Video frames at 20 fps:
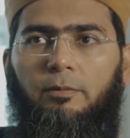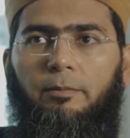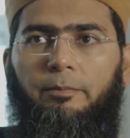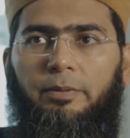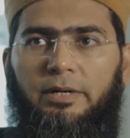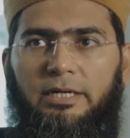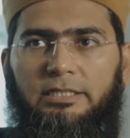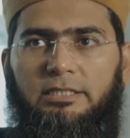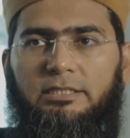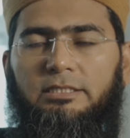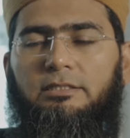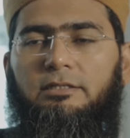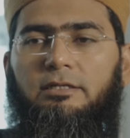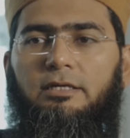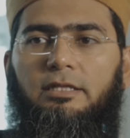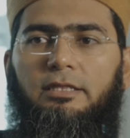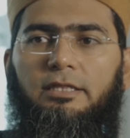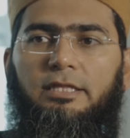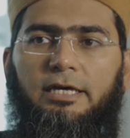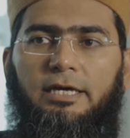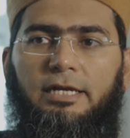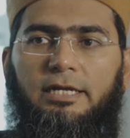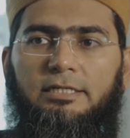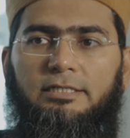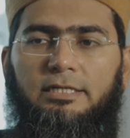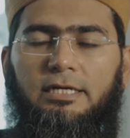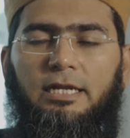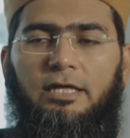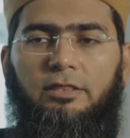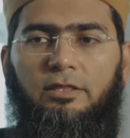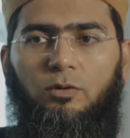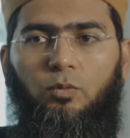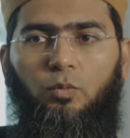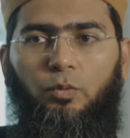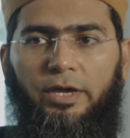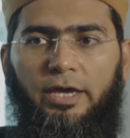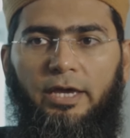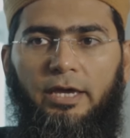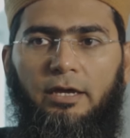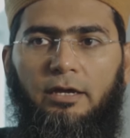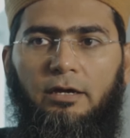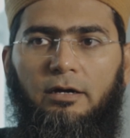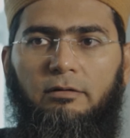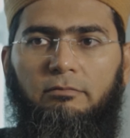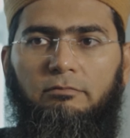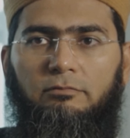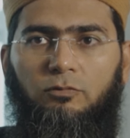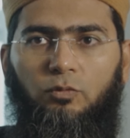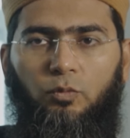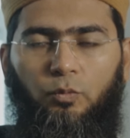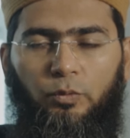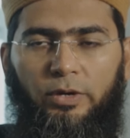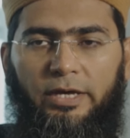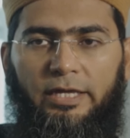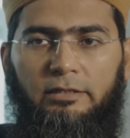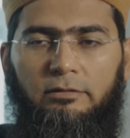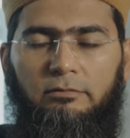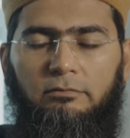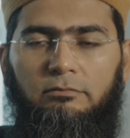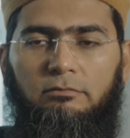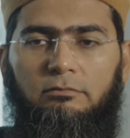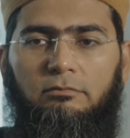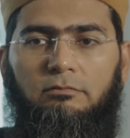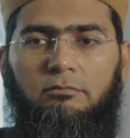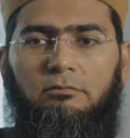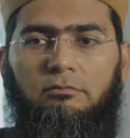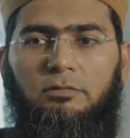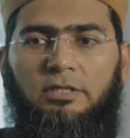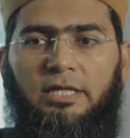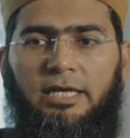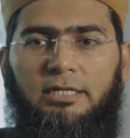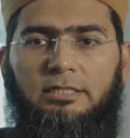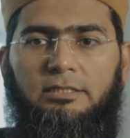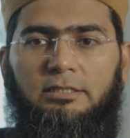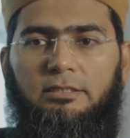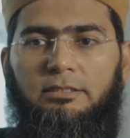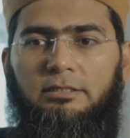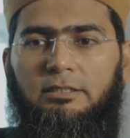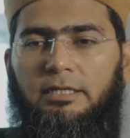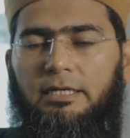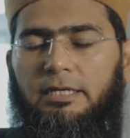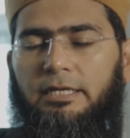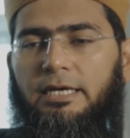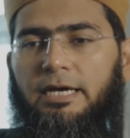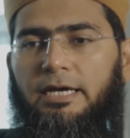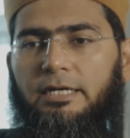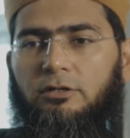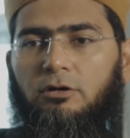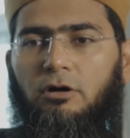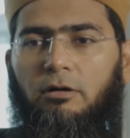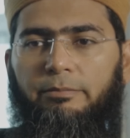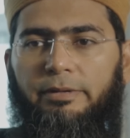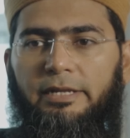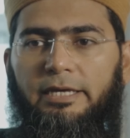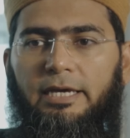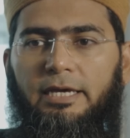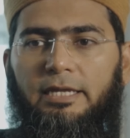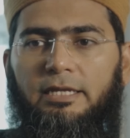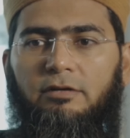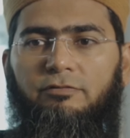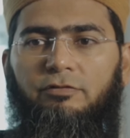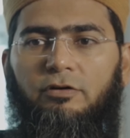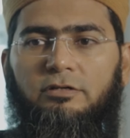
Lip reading: But there is another way when things get complicated.